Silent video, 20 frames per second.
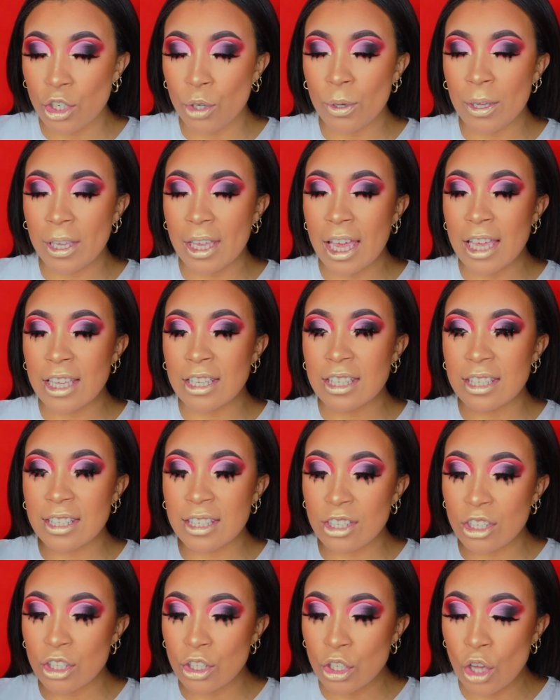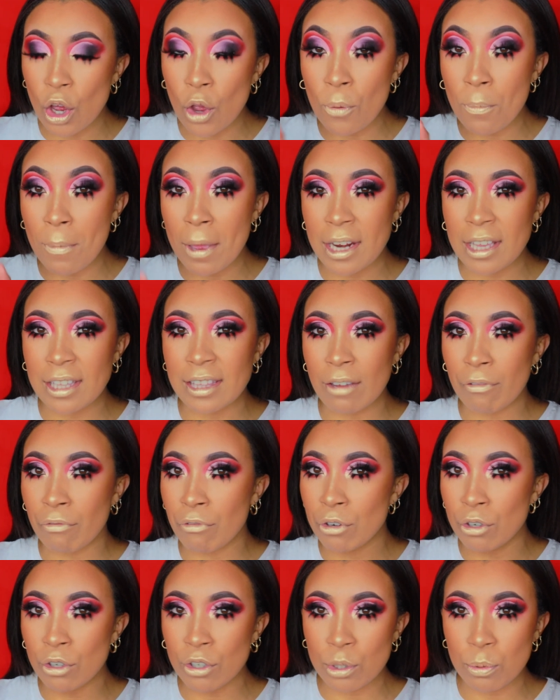you can get so many
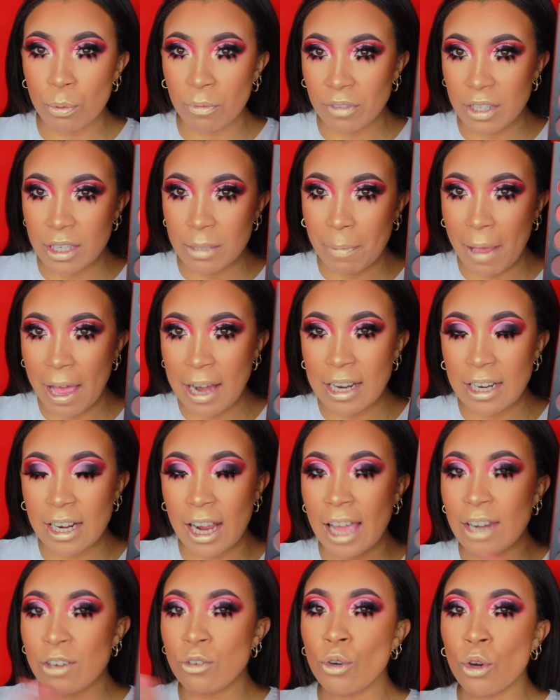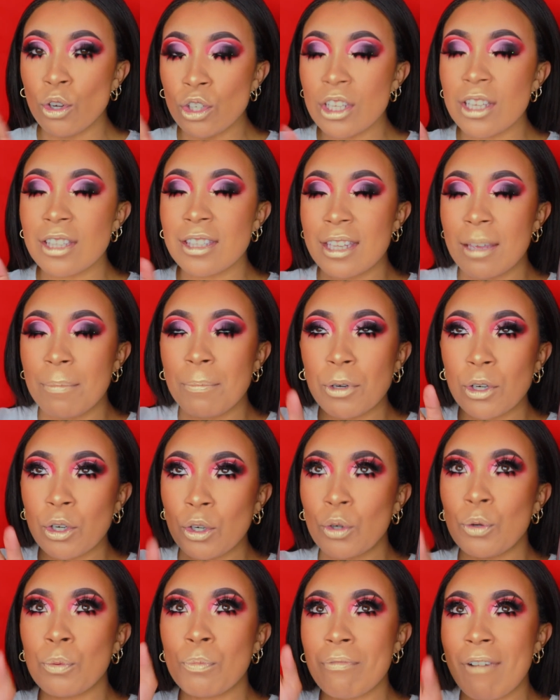different looks with this palette, like not your
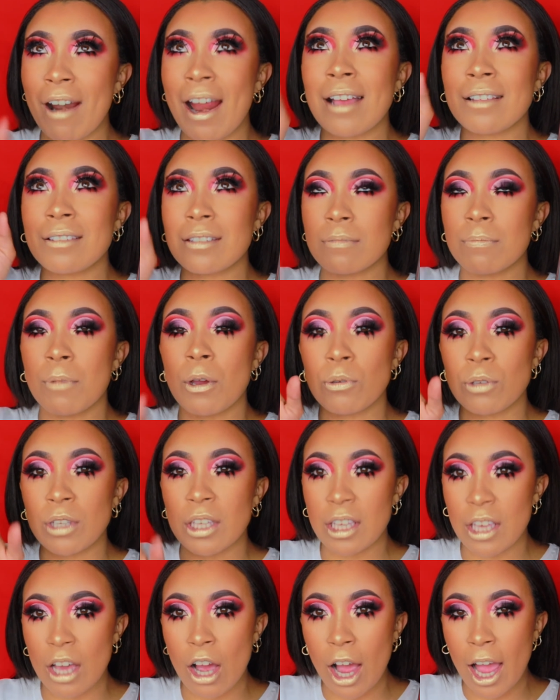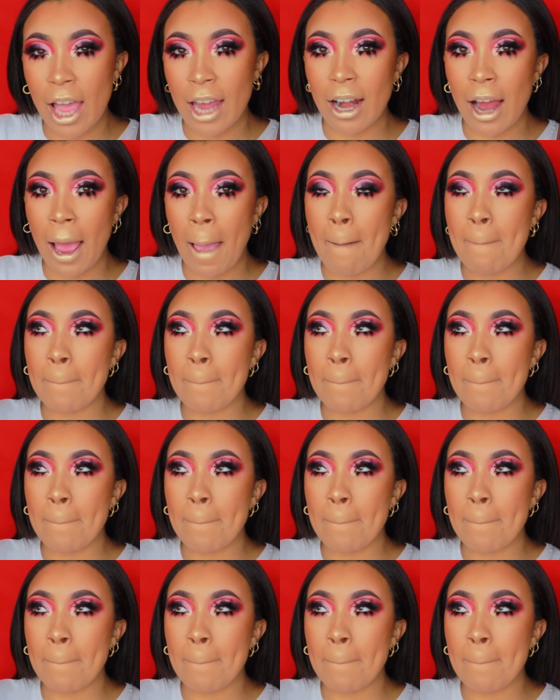typical brown smoky eye, like